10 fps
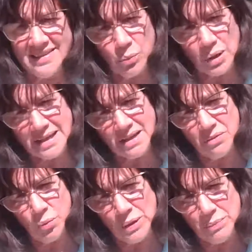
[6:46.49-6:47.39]
And then we
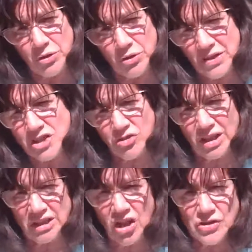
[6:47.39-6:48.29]
move into
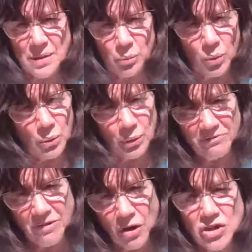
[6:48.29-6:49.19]
a close-up where
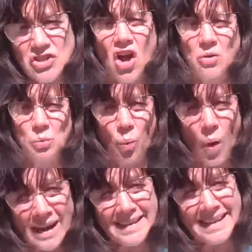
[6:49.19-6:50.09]
we focus on
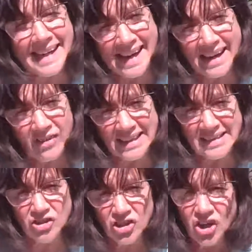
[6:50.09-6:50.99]
one
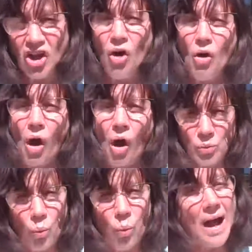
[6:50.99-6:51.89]
character,
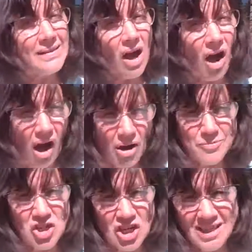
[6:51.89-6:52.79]
on one
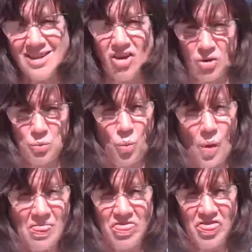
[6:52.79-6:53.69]
object, on
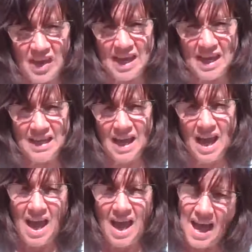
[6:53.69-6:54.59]
one thing.
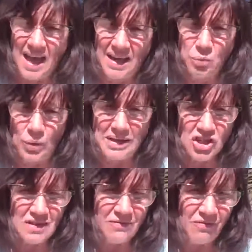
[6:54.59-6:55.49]
And we
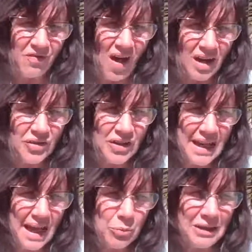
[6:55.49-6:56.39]
just follow the
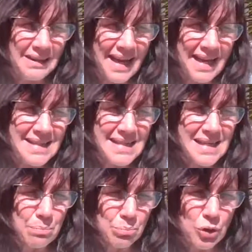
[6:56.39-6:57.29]
camera lens
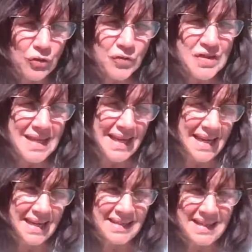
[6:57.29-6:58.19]
as it moves
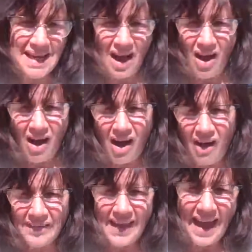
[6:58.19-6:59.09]
in
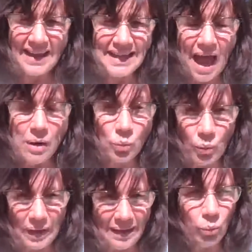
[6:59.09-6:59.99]
on that,
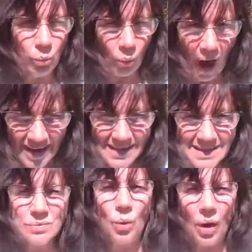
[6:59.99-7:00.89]
and we
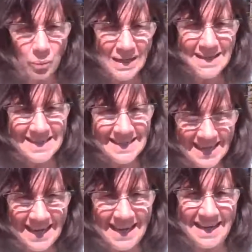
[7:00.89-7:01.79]
write what we
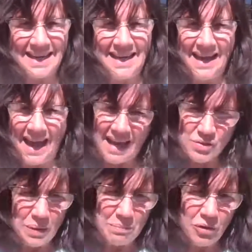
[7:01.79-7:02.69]
see
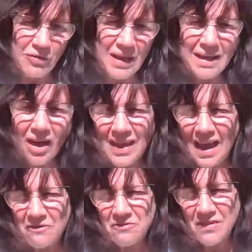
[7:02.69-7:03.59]
as we move in on
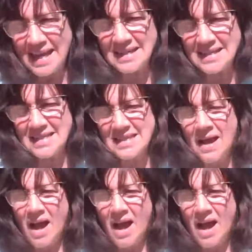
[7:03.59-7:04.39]
that face.